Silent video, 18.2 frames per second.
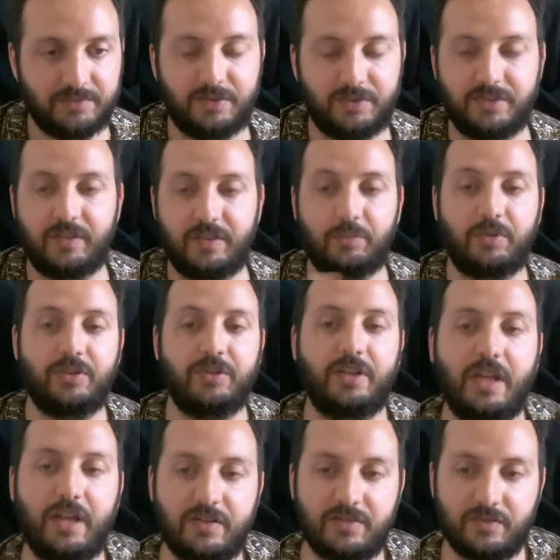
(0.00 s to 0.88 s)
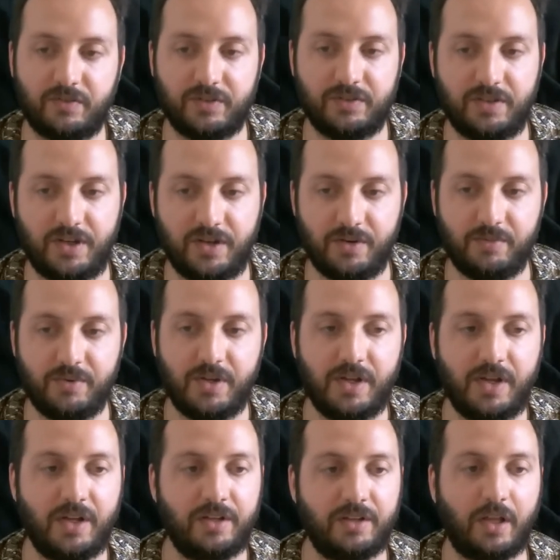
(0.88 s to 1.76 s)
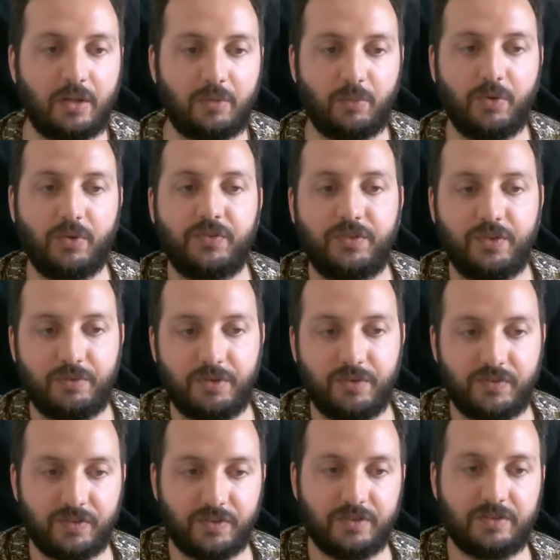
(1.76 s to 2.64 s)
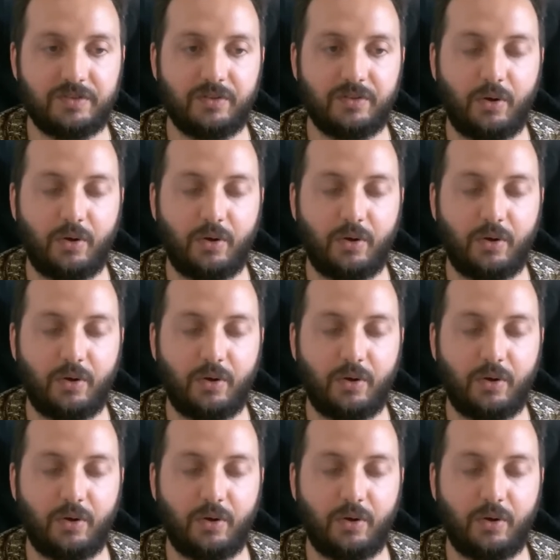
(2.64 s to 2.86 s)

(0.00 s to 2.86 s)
For example, in the case of Ethereum, that was the result